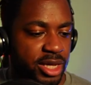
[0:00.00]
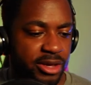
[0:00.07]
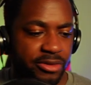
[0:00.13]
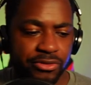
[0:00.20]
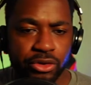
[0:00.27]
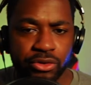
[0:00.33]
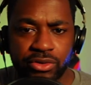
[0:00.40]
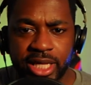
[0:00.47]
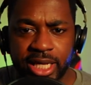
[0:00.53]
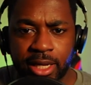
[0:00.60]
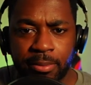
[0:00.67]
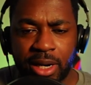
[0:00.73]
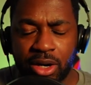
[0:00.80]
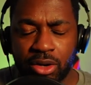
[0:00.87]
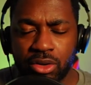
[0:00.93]
If you think
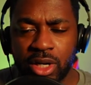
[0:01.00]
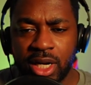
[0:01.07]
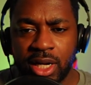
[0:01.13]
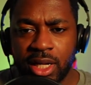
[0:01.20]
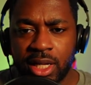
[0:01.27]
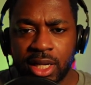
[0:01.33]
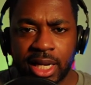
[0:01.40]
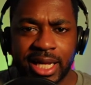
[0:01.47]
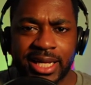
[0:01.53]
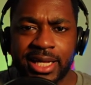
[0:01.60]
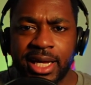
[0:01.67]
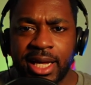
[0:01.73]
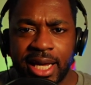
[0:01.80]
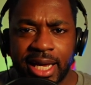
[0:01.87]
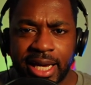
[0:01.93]
about like
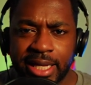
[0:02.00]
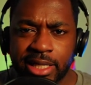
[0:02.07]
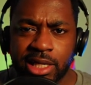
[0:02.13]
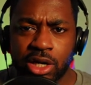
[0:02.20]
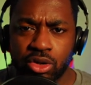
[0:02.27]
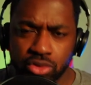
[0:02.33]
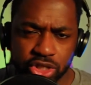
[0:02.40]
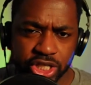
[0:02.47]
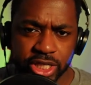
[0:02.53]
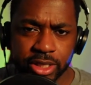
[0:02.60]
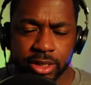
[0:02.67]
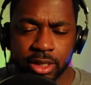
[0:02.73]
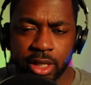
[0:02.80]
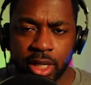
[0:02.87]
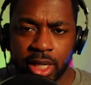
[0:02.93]
head
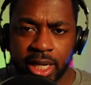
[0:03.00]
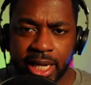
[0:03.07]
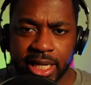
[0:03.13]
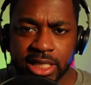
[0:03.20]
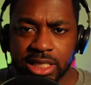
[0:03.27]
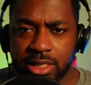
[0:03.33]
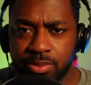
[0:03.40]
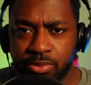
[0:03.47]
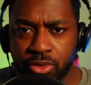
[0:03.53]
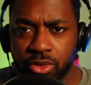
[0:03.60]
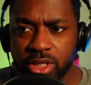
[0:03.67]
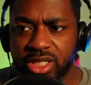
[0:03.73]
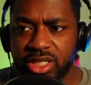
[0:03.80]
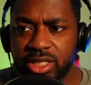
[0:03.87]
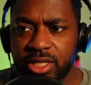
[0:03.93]
coaching in
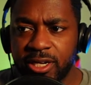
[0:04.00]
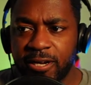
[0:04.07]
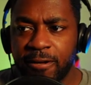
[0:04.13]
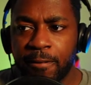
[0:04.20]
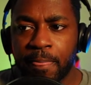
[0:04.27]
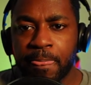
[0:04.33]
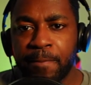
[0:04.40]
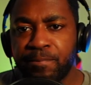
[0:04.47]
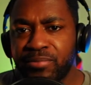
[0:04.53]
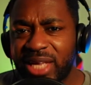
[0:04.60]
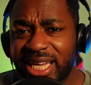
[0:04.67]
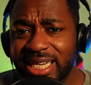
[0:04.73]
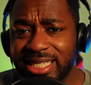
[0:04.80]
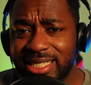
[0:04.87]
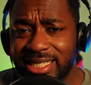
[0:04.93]
sports,
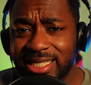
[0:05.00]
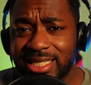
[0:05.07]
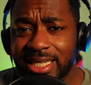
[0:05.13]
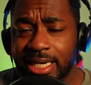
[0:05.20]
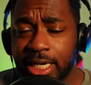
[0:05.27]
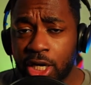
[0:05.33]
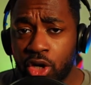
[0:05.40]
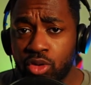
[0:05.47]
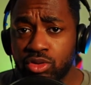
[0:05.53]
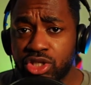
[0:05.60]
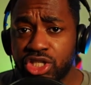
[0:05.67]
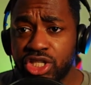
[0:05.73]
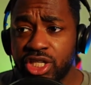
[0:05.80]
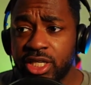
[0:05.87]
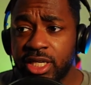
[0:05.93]
an assistant
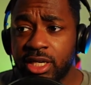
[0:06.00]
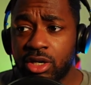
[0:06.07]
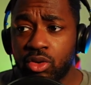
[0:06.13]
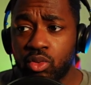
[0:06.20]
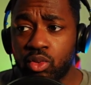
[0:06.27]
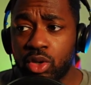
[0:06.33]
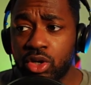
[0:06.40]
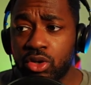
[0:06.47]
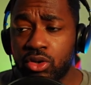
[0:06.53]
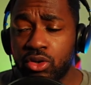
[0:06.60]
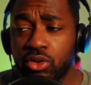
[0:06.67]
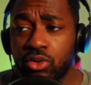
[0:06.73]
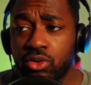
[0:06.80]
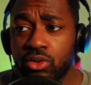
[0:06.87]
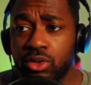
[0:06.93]
coach
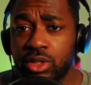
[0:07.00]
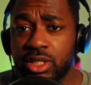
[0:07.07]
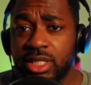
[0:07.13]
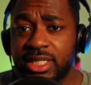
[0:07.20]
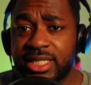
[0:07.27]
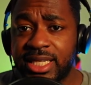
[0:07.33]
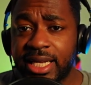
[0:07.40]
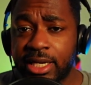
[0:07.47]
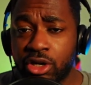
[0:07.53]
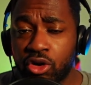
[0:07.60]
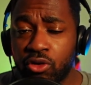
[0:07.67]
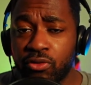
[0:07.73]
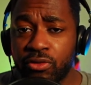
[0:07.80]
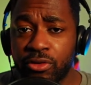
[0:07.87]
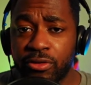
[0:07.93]
will take
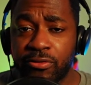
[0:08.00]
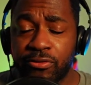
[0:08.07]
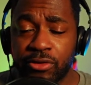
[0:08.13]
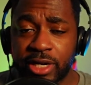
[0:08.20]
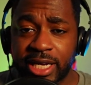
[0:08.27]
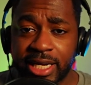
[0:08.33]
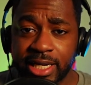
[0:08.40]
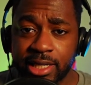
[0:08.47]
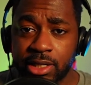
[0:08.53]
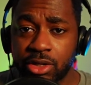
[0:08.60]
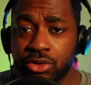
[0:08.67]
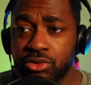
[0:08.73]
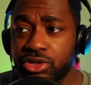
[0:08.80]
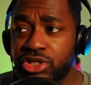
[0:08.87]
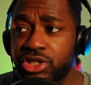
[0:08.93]
over for the head
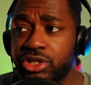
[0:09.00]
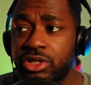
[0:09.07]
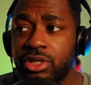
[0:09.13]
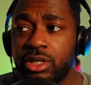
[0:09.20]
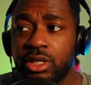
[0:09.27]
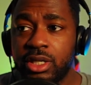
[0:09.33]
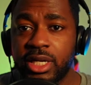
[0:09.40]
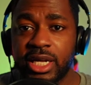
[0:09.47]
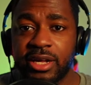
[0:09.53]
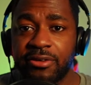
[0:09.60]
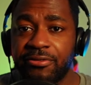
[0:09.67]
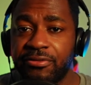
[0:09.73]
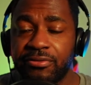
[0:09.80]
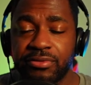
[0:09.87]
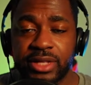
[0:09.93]
coach
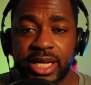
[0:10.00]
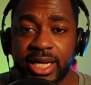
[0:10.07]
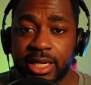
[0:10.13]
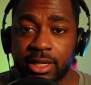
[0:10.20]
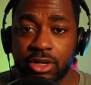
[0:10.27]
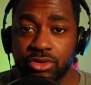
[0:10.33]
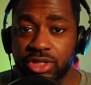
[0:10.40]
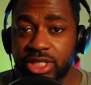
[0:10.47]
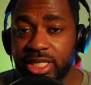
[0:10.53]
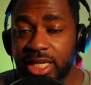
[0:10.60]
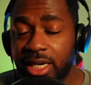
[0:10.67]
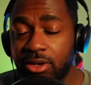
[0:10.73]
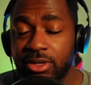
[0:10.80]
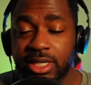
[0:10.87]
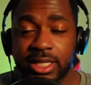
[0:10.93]
if the head coach is
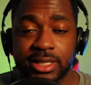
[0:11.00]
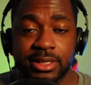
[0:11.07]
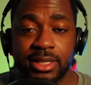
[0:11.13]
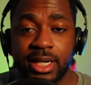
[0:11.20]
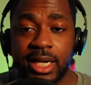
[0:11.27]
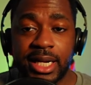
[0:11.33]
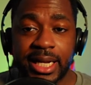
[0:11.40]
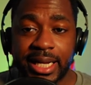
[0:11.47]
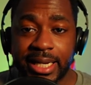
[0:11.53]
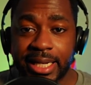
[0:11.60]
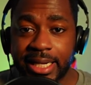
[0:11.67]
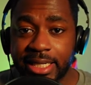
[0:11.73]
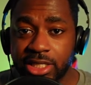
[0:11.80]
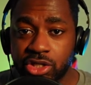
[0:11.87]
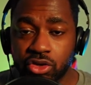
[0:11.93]
out and in
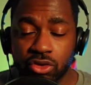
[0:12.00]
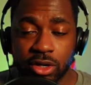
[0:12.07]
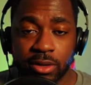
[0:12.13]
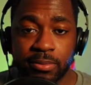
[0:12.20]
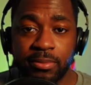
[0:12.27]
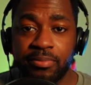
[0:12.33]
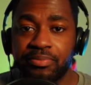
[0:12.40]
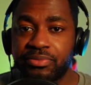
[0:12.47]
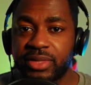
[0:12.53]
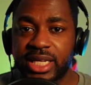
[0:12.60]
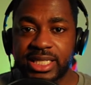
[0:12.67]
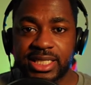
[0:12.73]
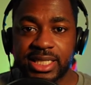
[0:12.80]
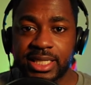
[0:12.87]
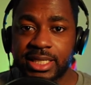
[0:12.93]
the interim,
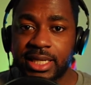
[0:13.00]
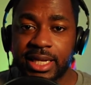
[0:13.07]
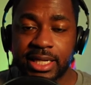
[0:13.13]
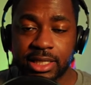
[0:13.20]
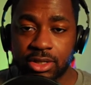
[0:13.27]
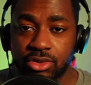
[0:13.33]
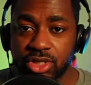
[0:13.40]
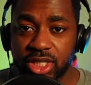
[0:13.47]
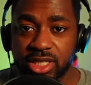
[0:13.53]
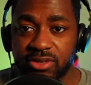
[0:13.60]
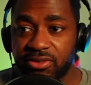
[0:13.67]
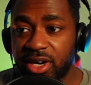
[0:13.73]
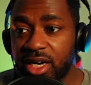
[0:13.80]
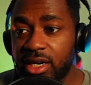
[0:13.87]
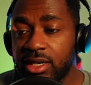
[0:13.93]
let's say the head coach gets
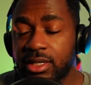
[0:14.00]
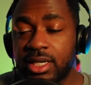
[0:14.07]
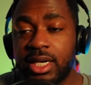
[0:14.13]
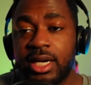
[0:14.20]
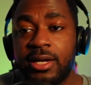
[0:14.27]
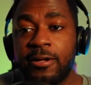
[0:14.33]
fired.